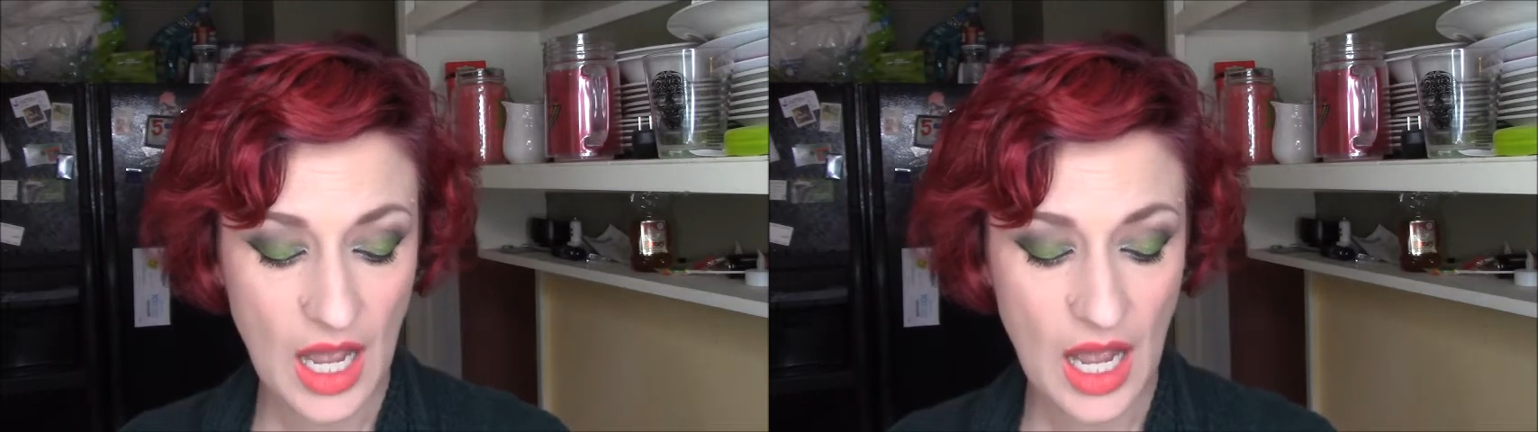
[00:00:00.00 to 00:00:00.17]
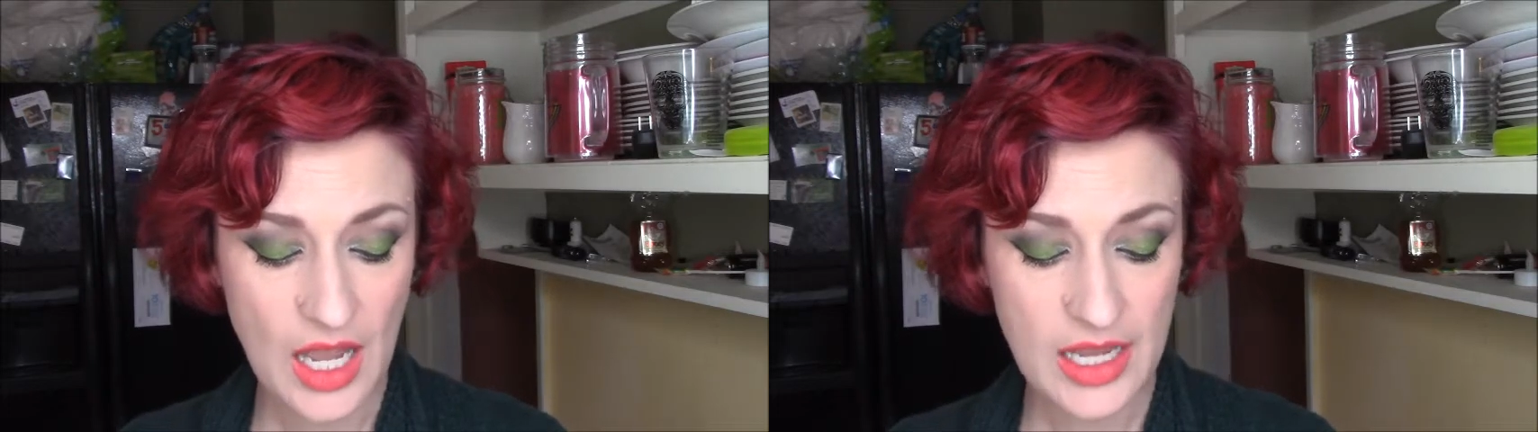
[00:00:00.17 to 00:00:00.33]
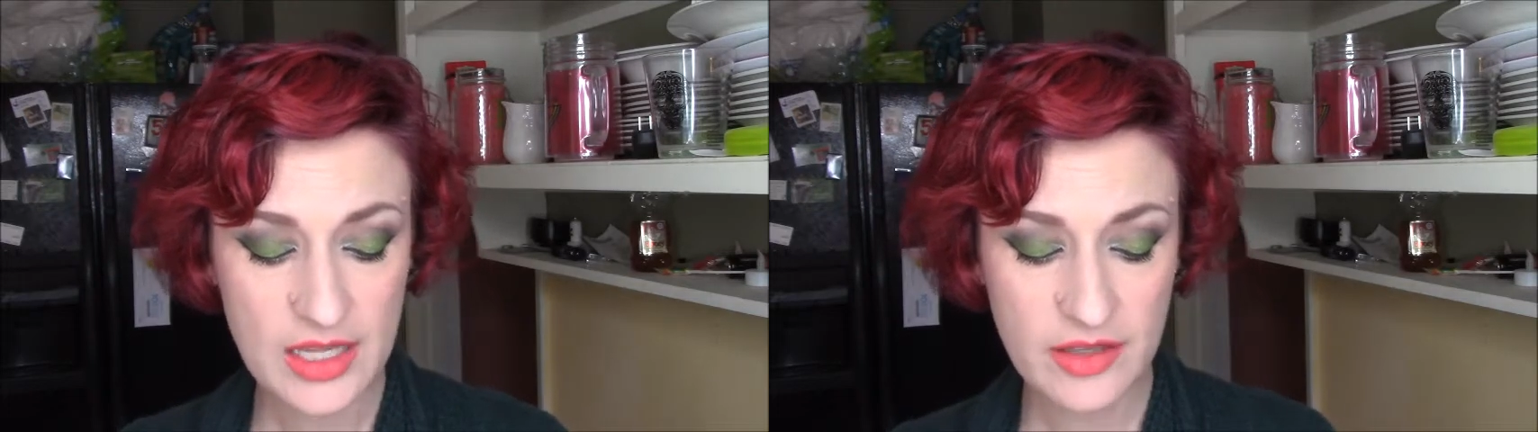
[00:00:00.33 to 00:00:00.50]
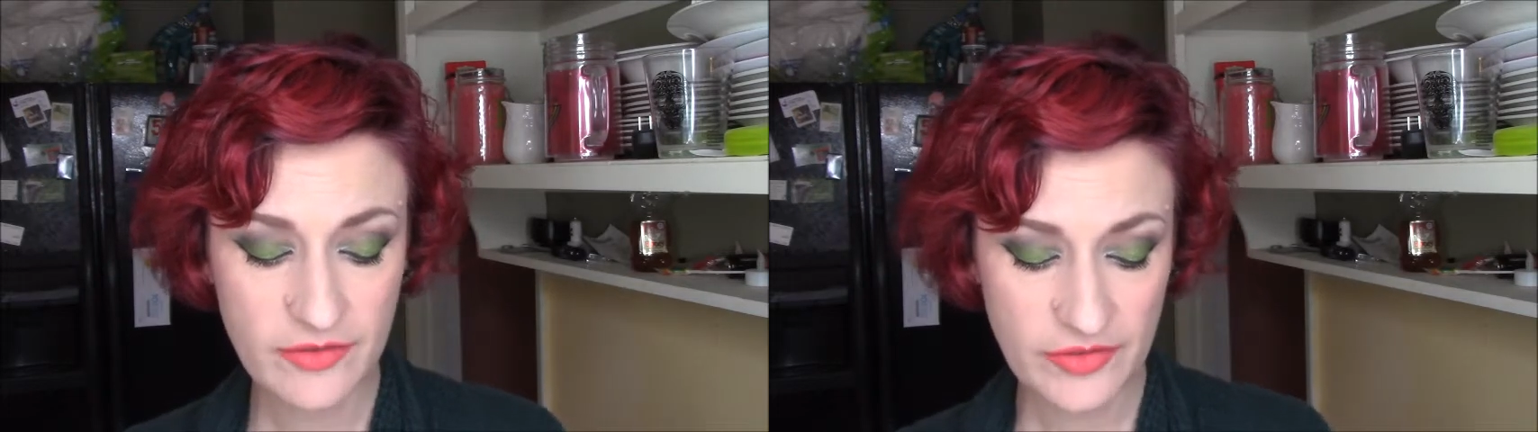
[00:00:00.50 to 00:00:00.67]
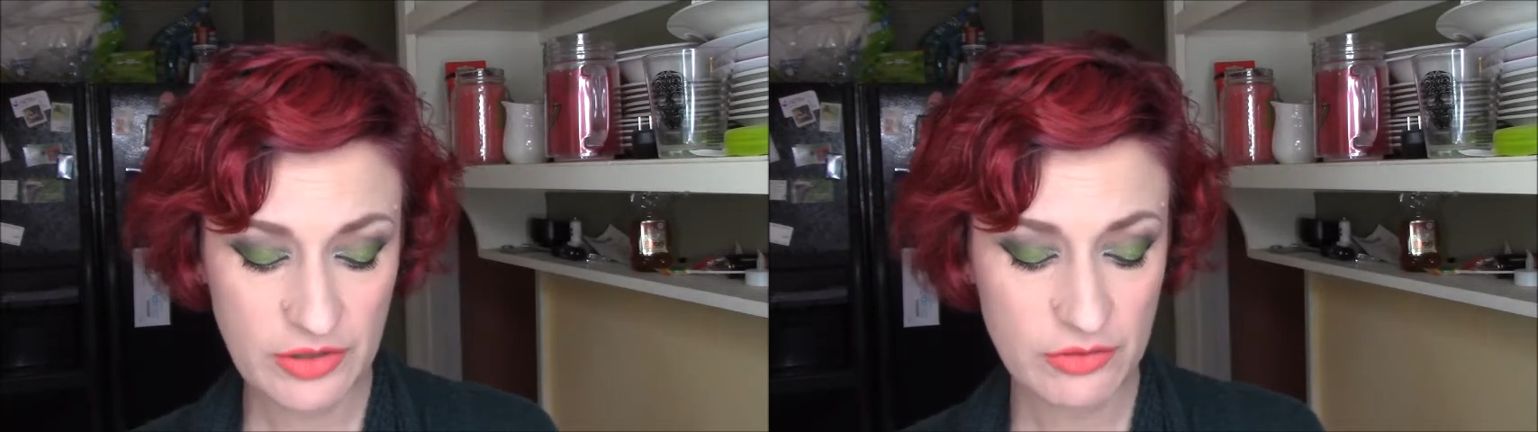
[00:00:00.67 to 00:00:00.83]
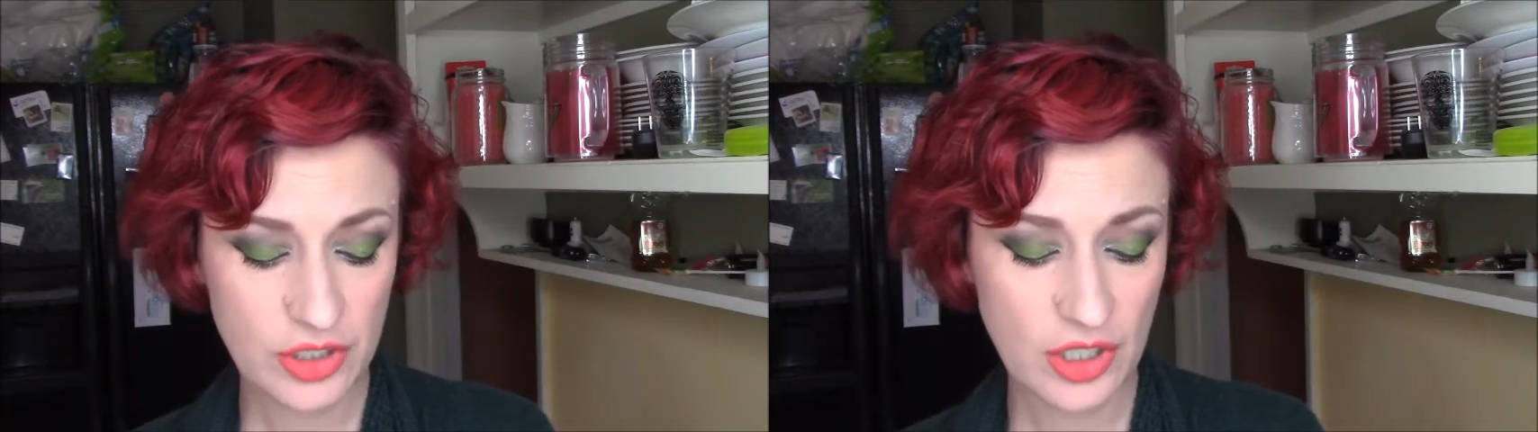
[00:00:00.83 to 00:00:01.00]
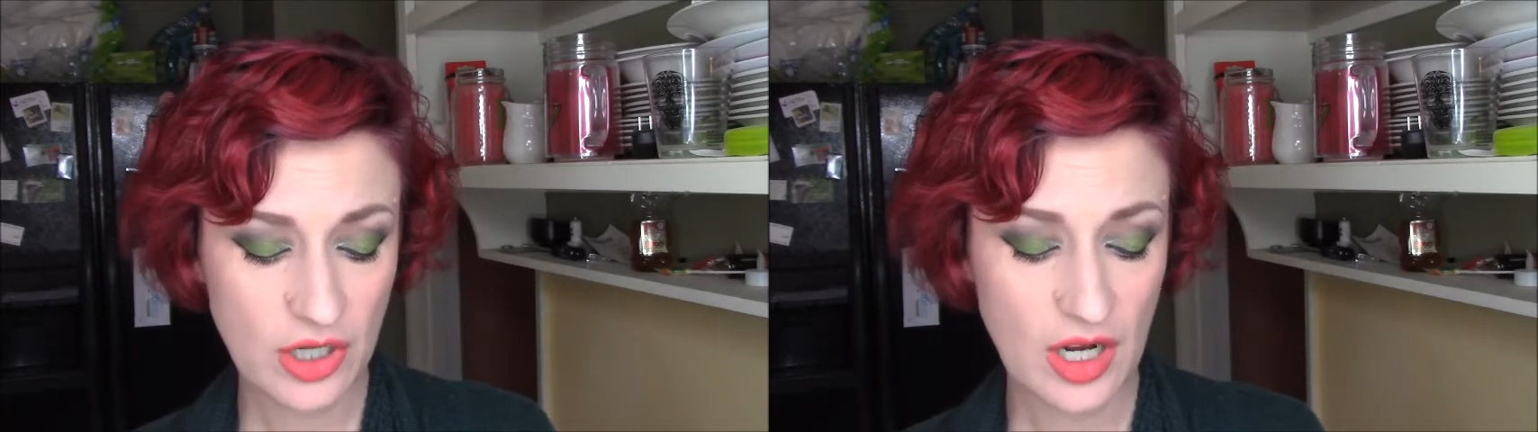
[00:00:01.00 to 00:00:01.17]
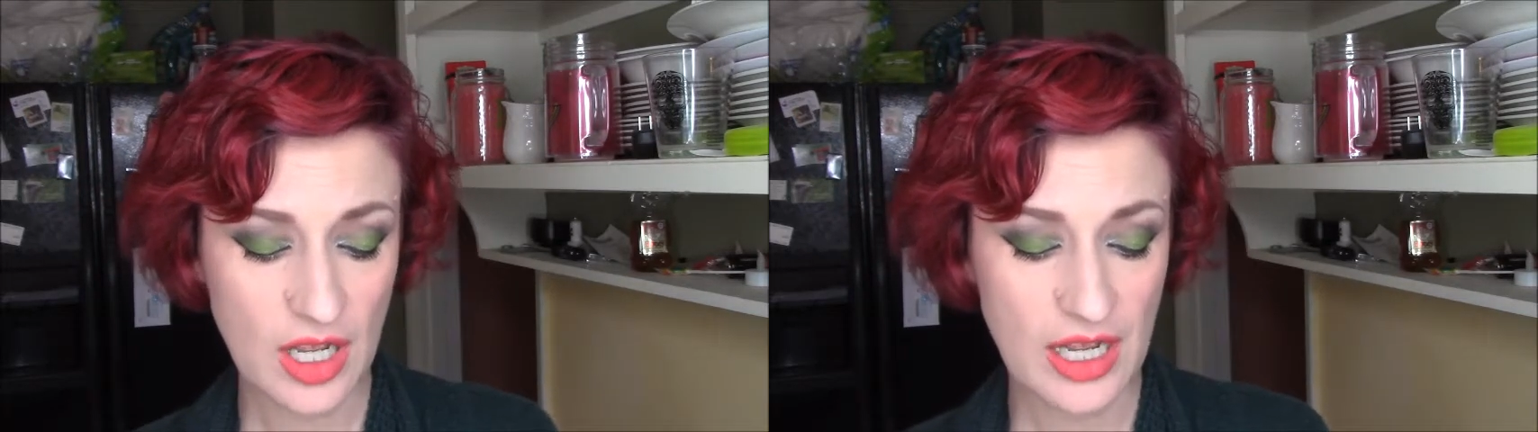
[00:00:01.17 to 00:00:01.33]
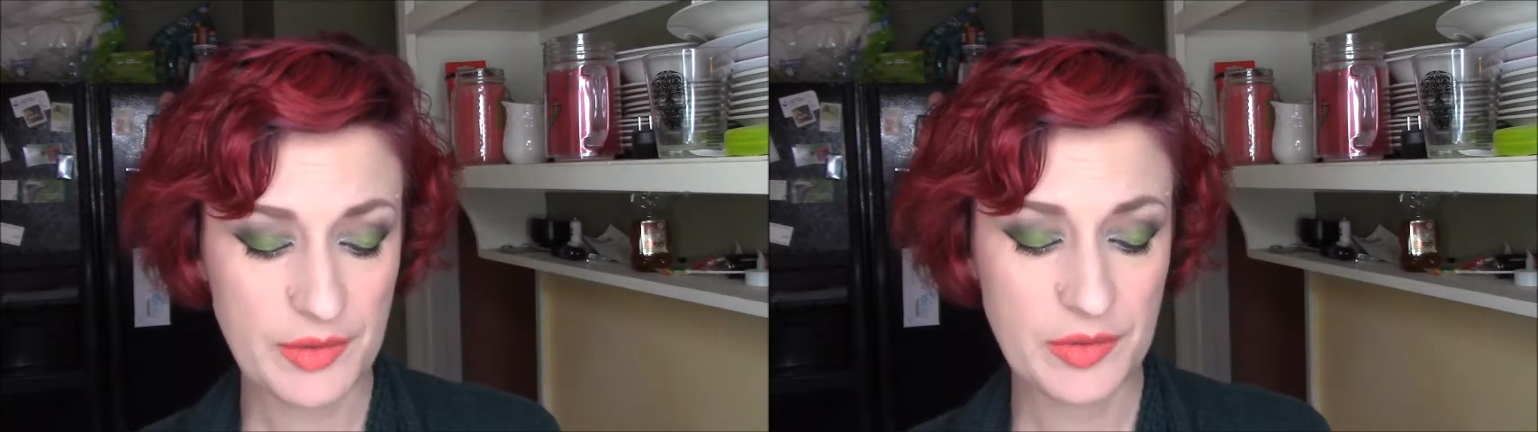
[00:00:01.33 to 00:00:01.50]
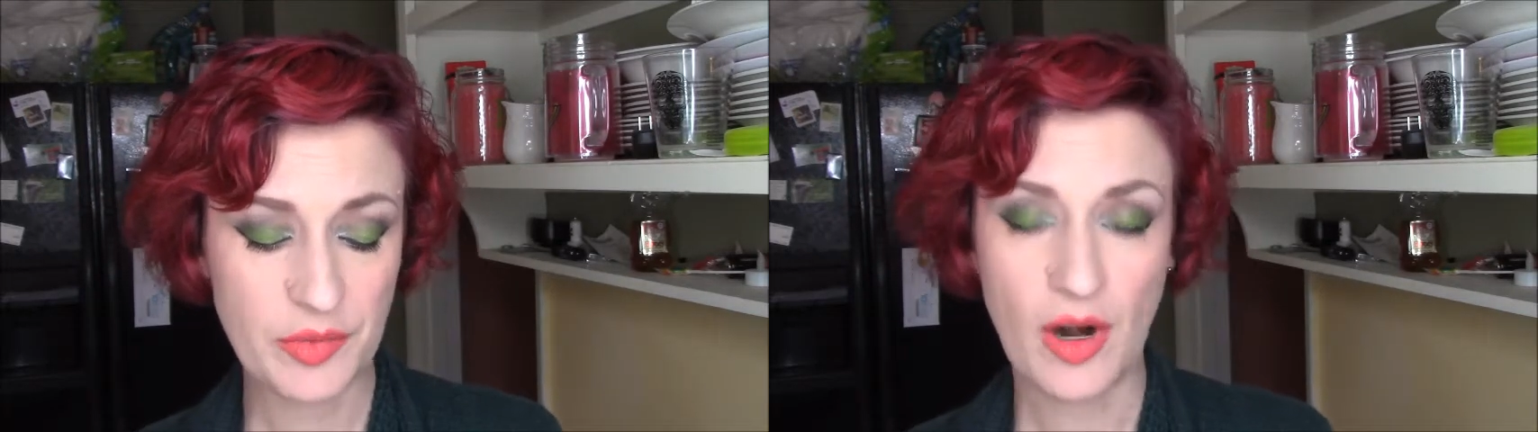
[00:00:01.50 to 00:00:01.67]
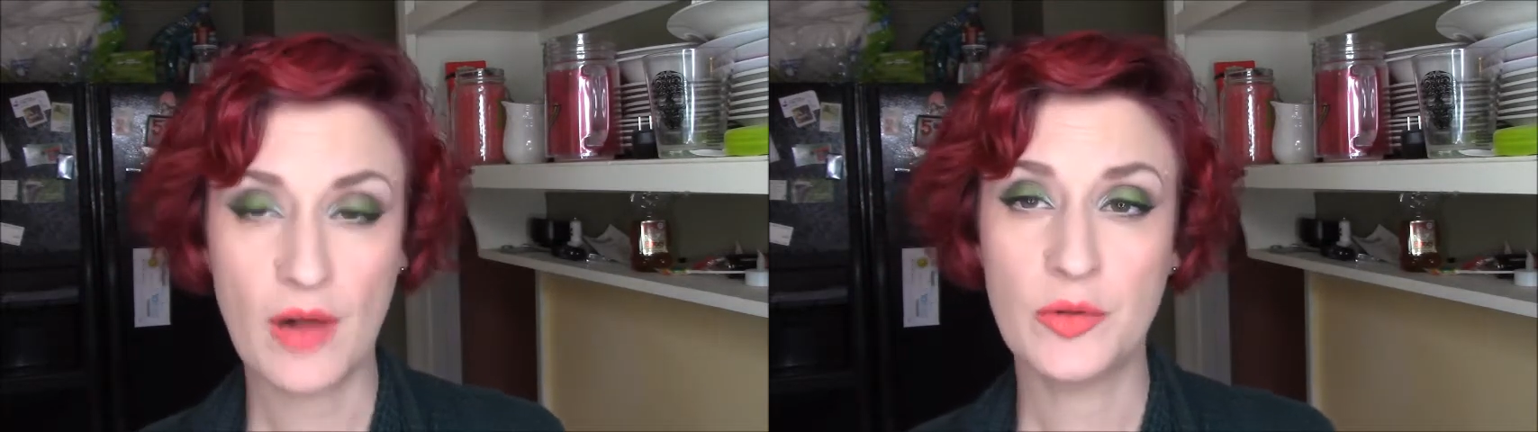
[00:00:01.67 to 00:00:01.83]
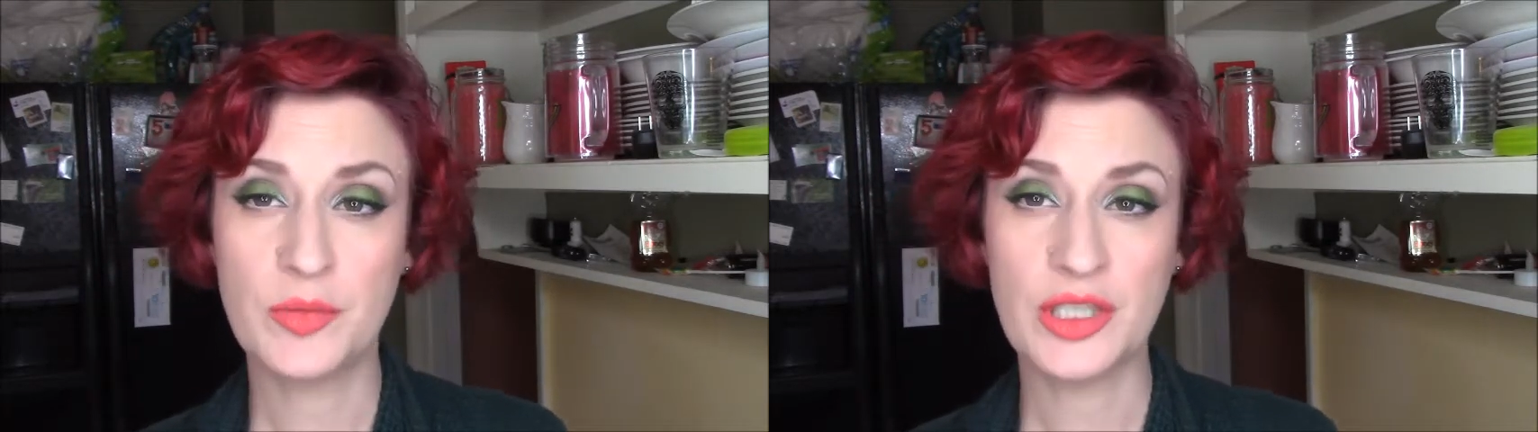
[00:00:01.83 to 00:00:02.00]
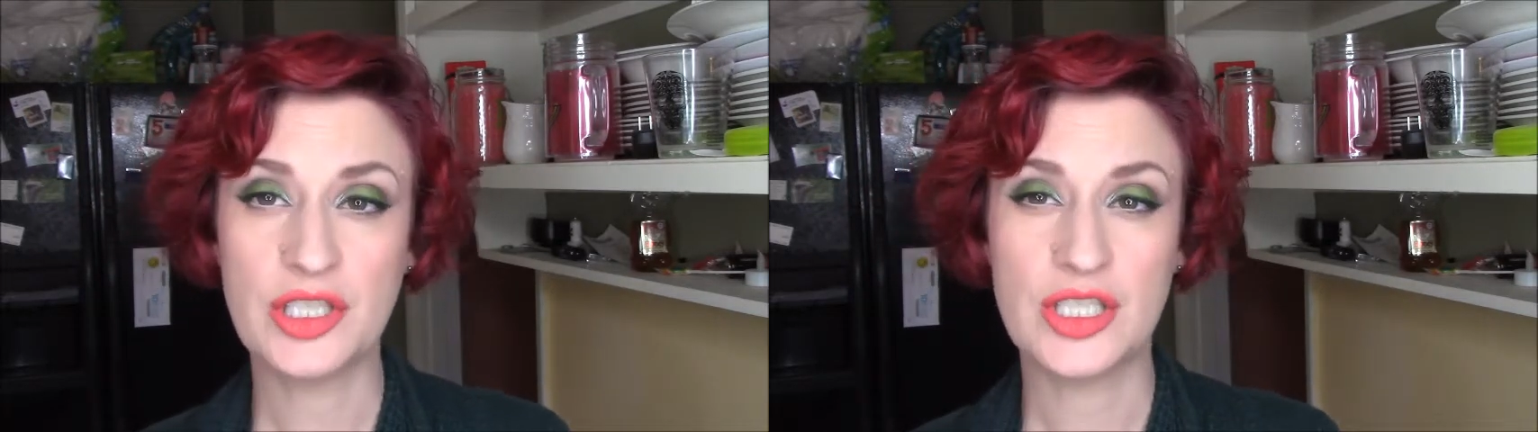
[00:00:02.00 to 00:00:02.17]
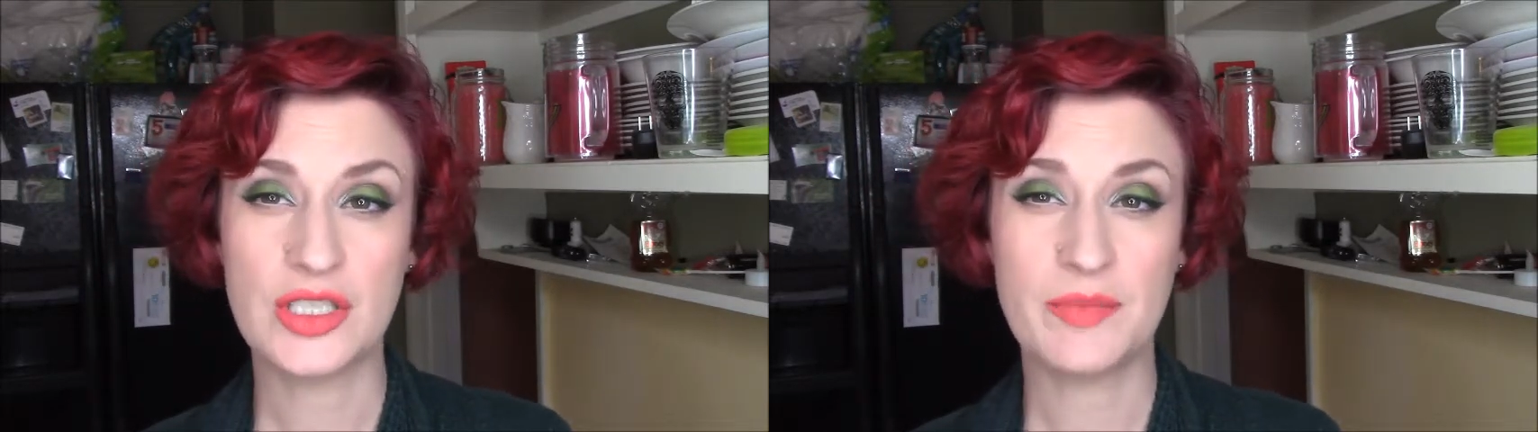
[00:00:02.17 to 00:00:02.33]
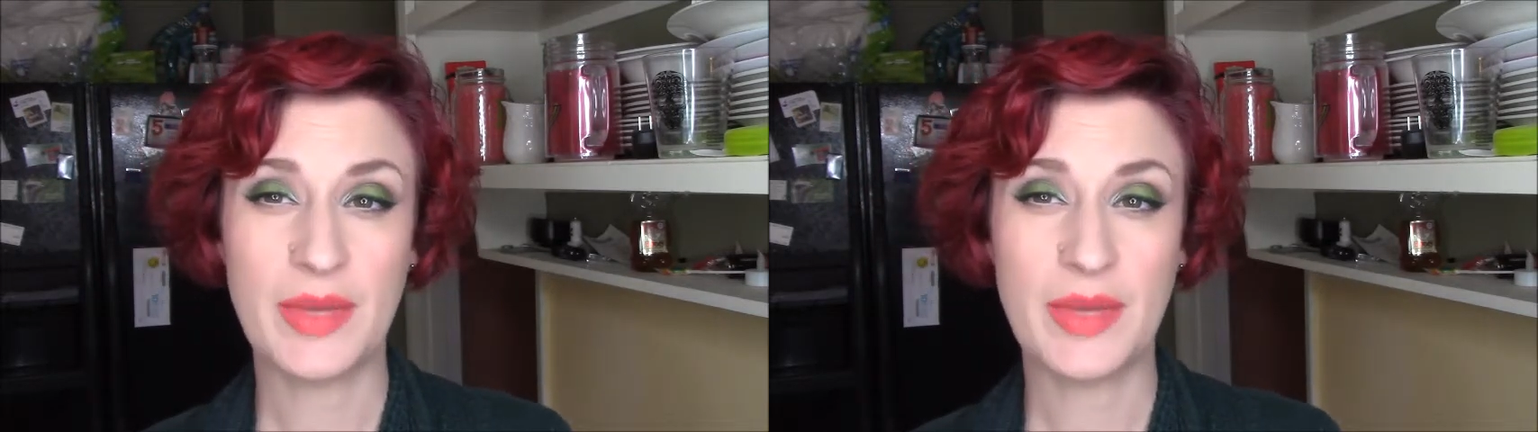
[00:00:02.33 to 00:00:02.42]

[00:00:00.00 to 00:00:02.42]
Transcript: In the future, I would probably just